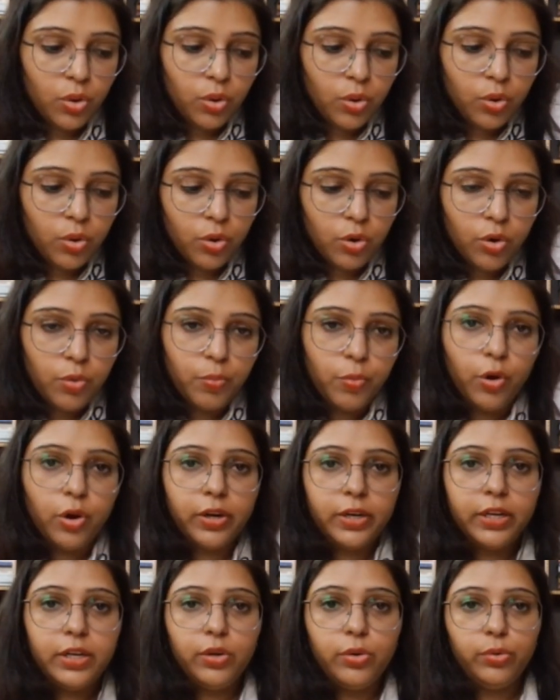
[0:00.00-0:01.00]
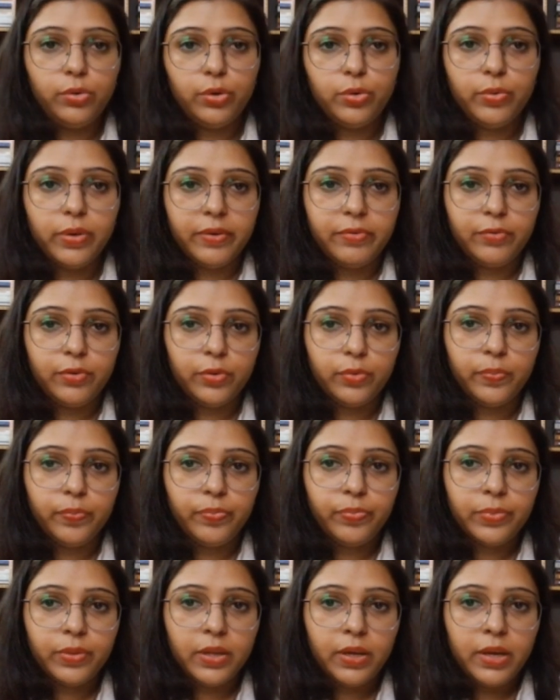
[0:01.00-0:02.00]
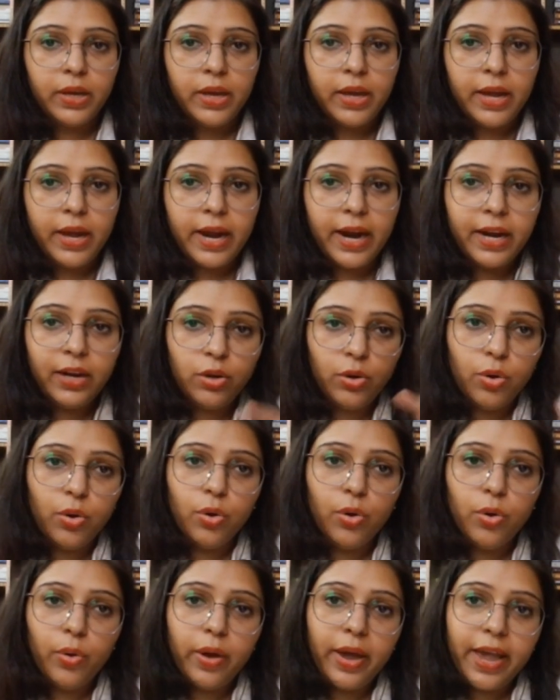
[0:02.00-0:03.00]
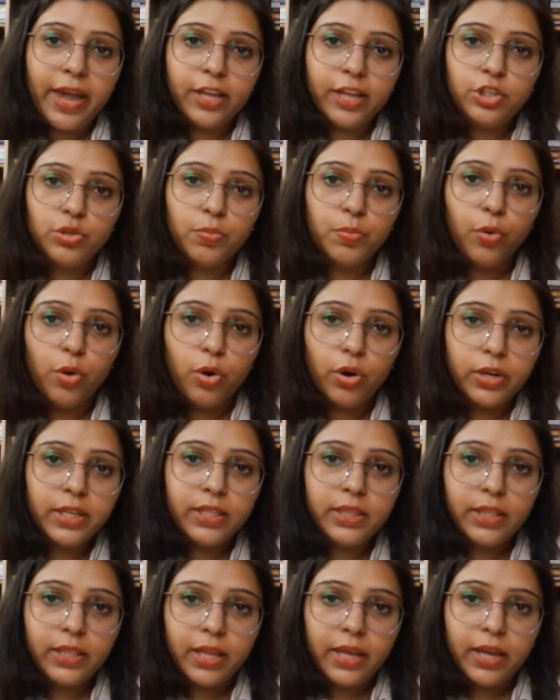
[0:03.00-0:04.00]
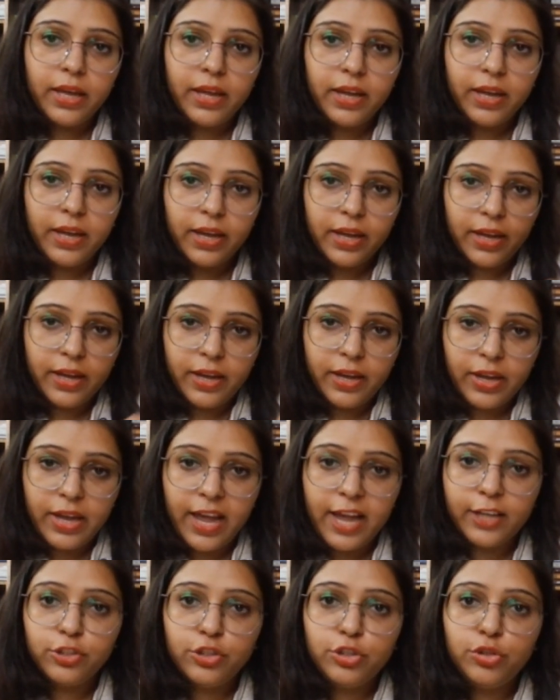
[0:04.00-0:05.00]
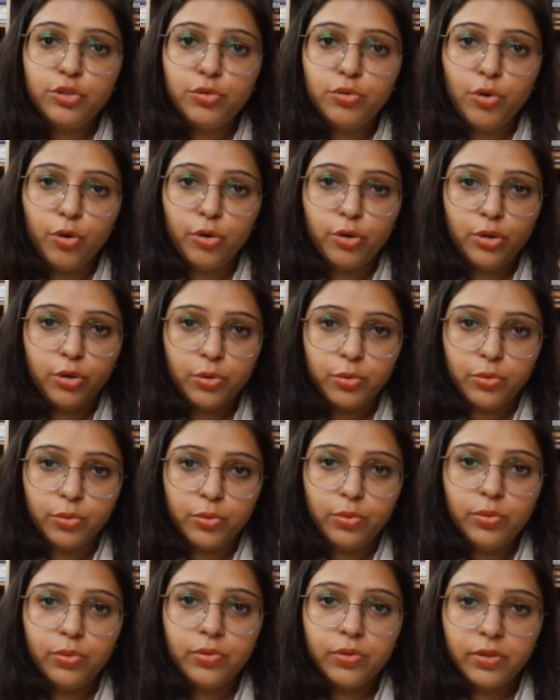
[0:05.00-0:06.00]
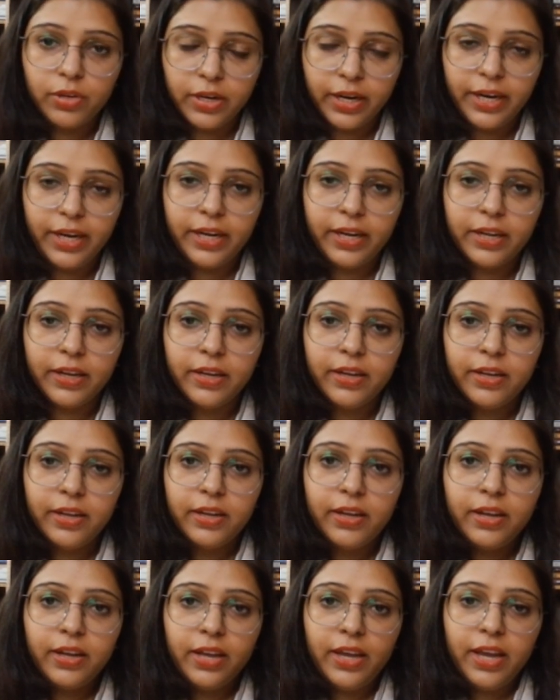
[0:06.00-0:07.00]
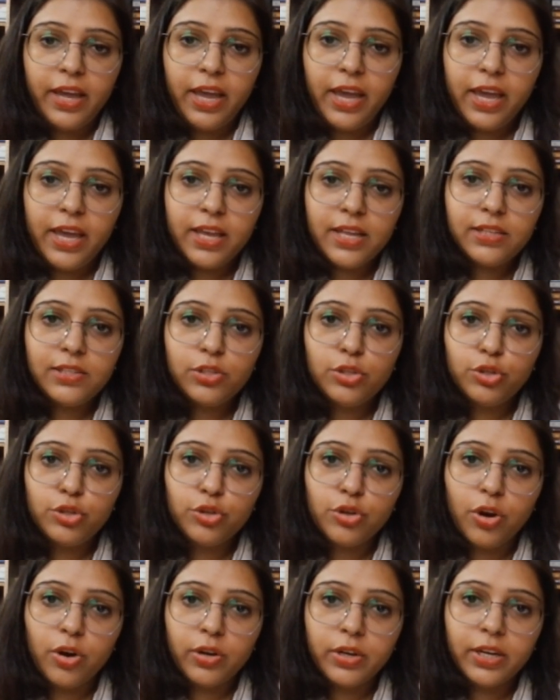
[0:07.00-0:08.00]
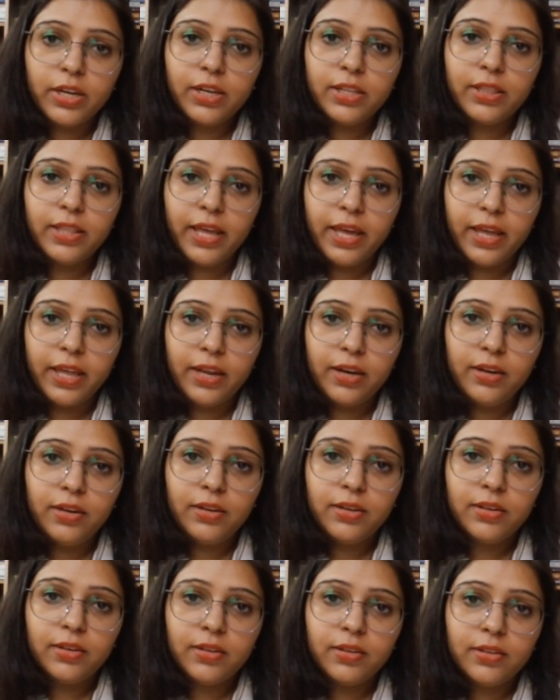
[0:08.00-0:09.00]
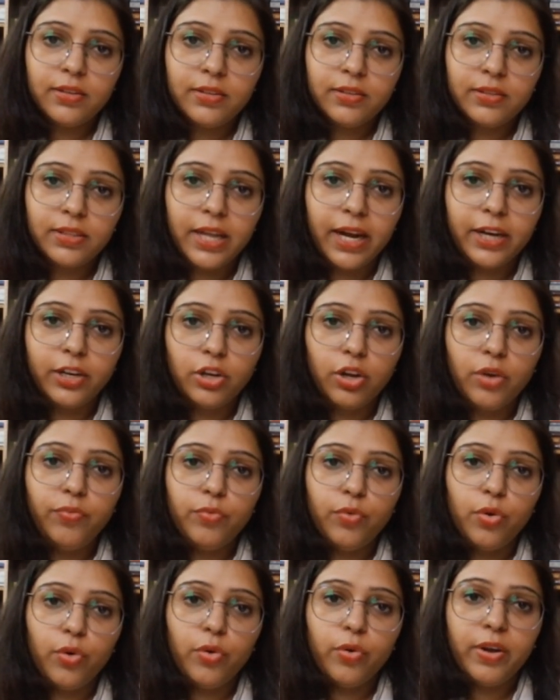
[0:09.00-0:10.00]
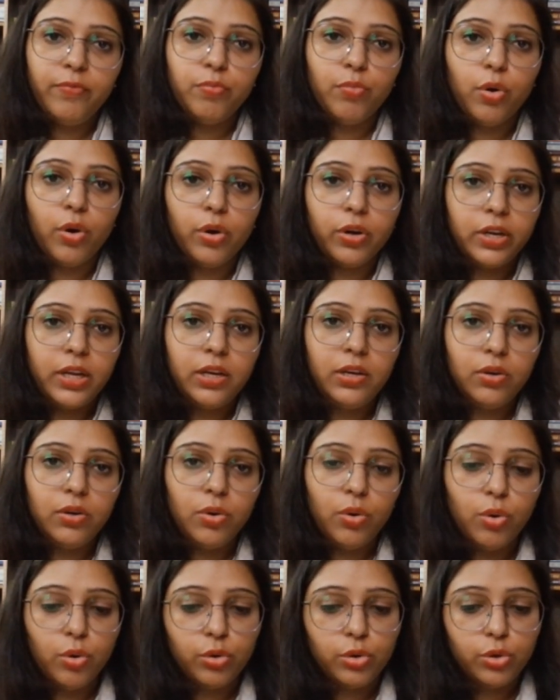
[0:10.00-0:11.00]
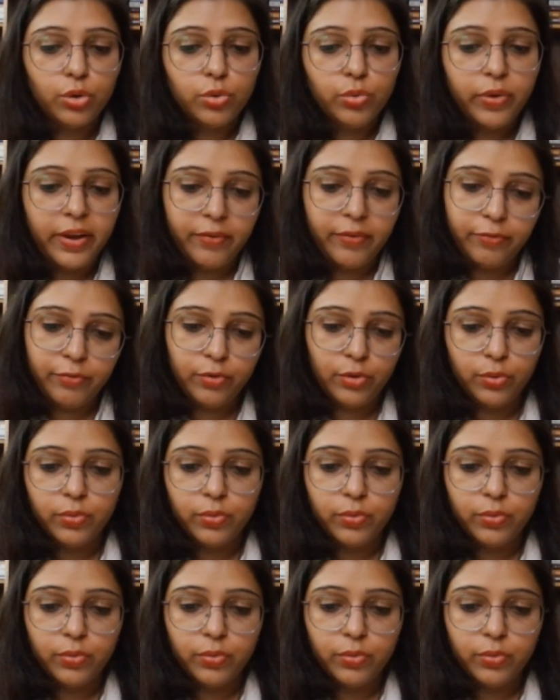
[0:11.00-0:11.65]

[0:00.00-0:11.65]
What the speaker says: OO bond in O2F2. And OH bond in H2O2, right, is shorter than that of OF bond in O2F2,